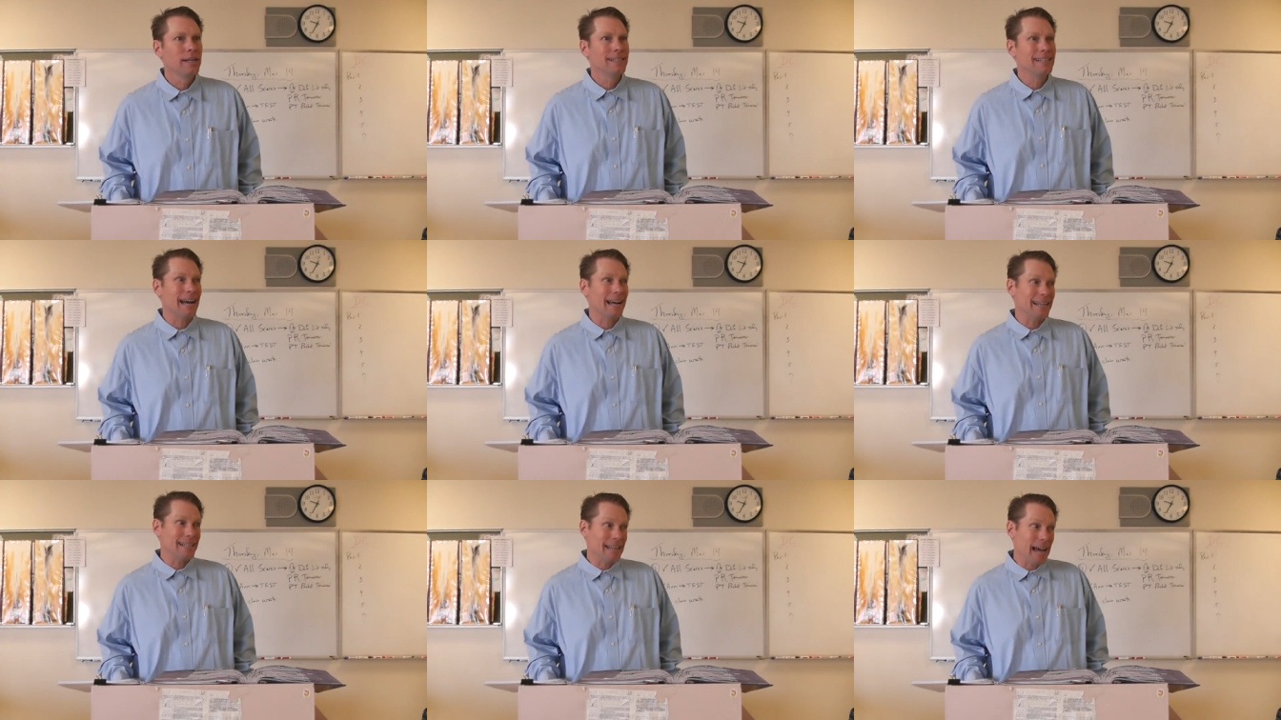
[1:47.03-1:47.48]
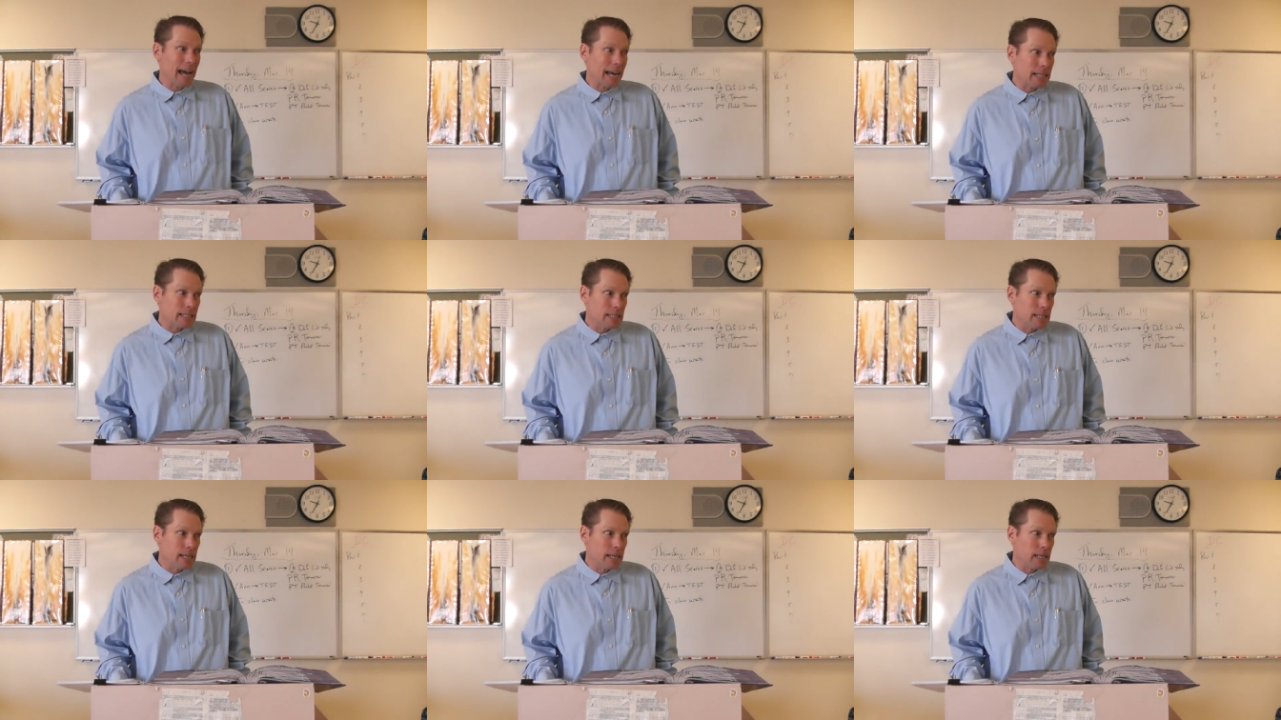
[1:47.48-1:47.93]

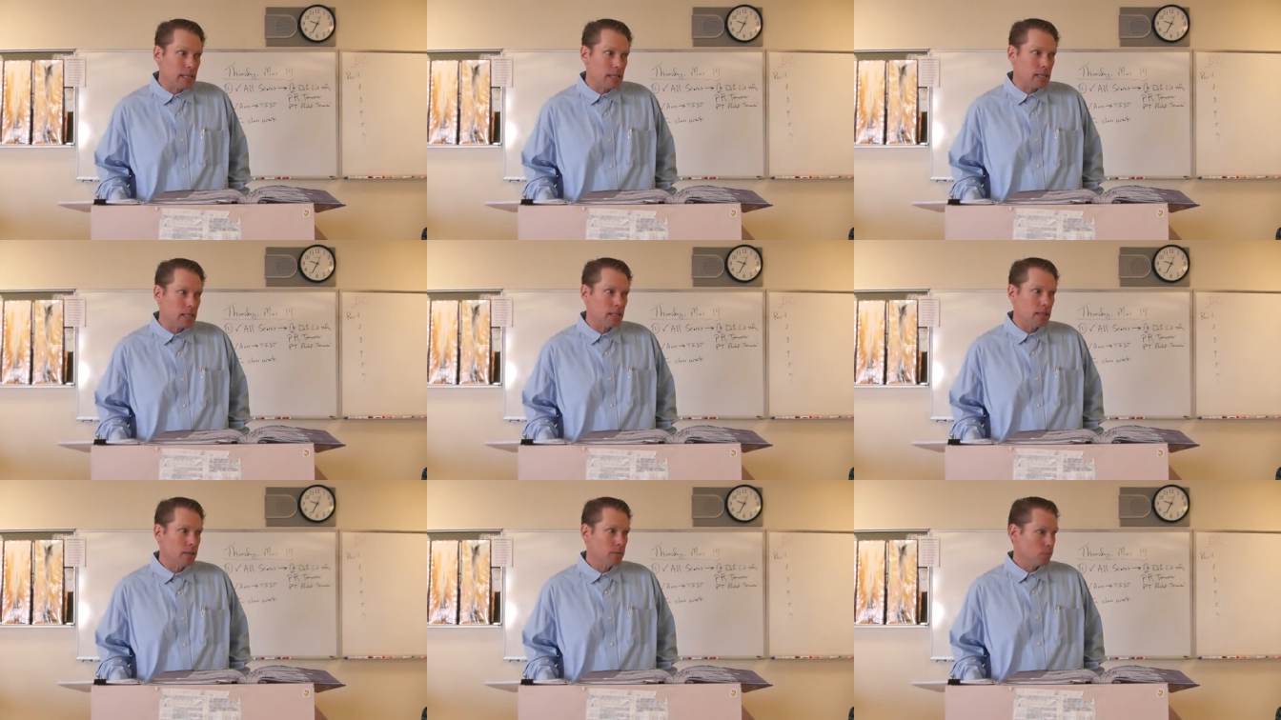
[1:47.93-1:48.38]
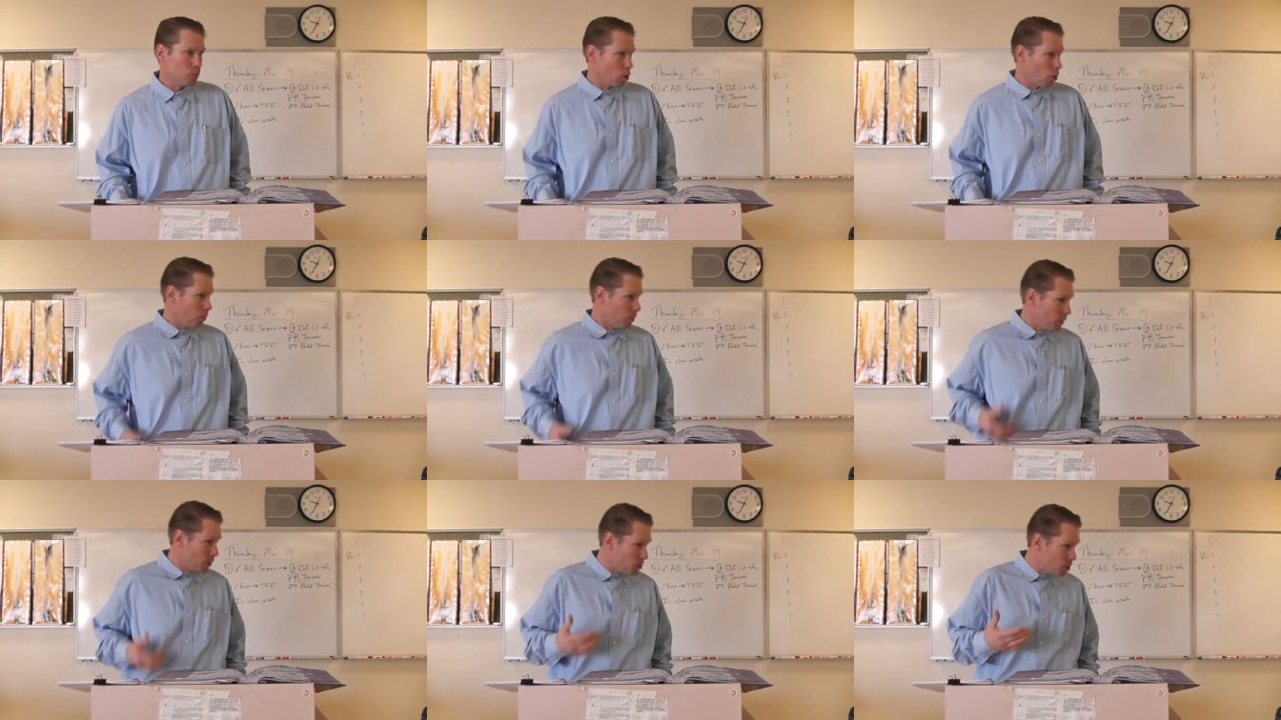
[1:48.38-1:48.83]
didactic,
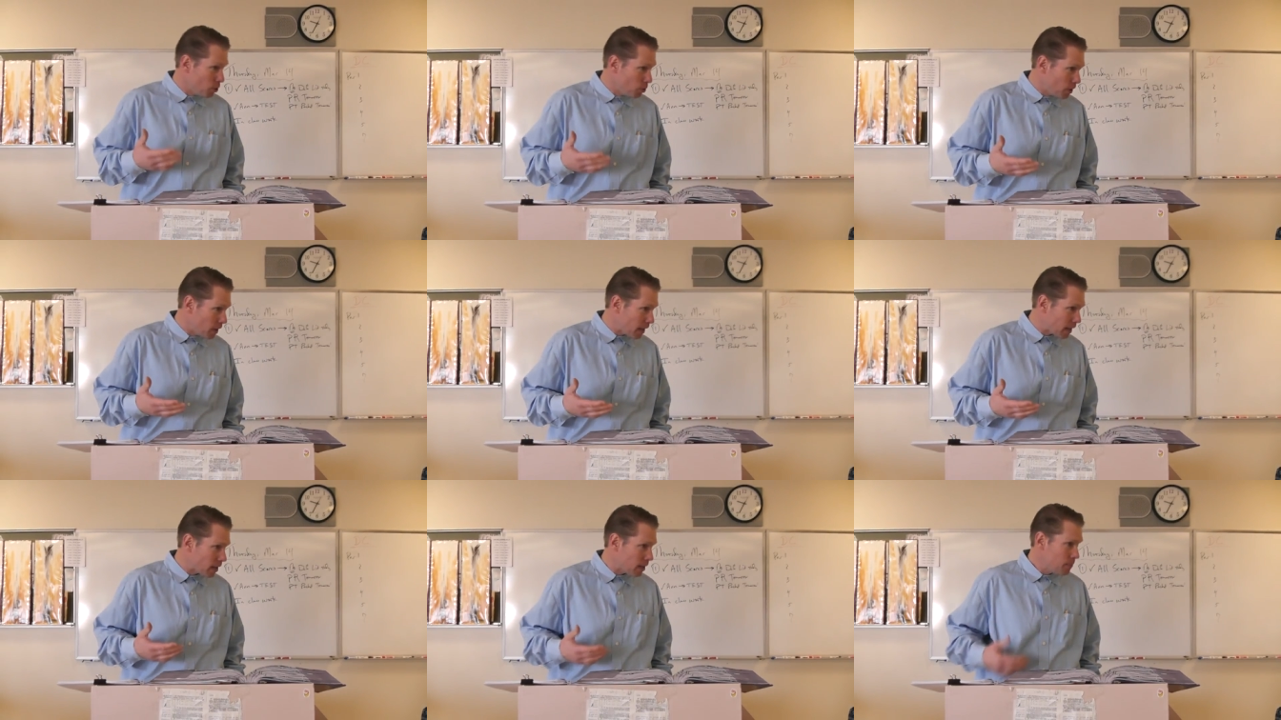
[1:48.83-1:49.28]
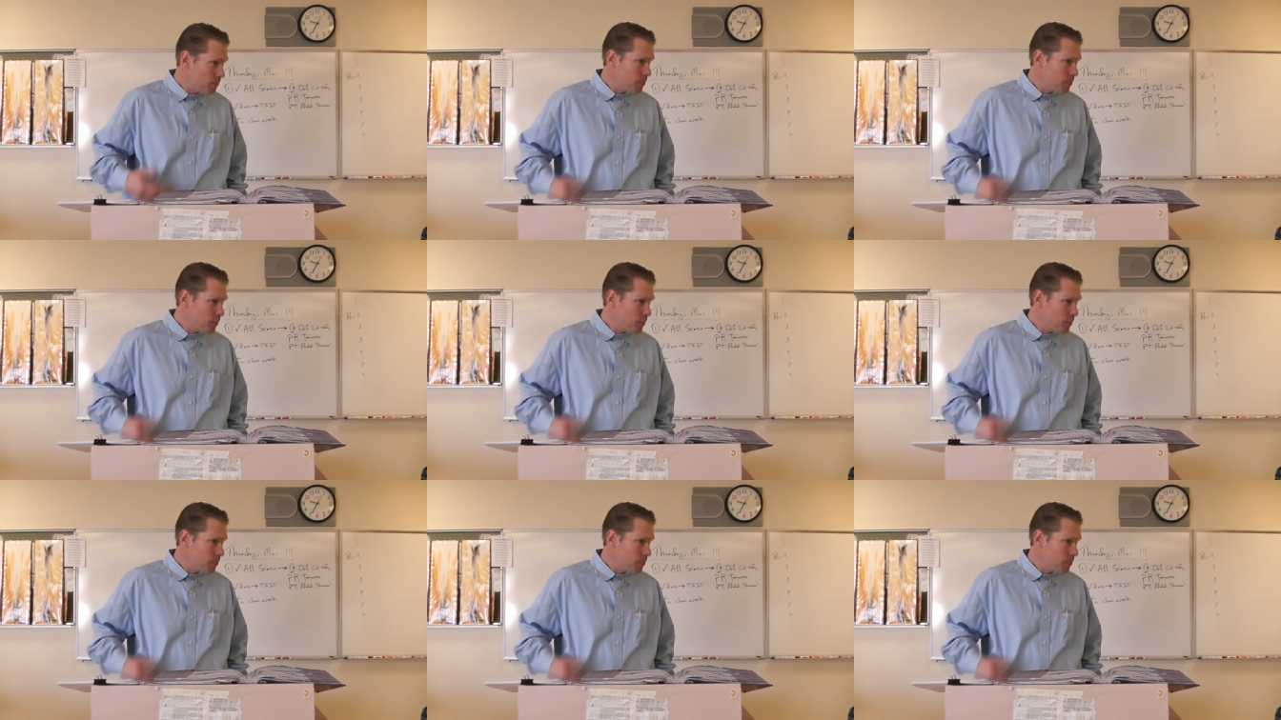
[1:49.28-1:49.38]
propedeutic,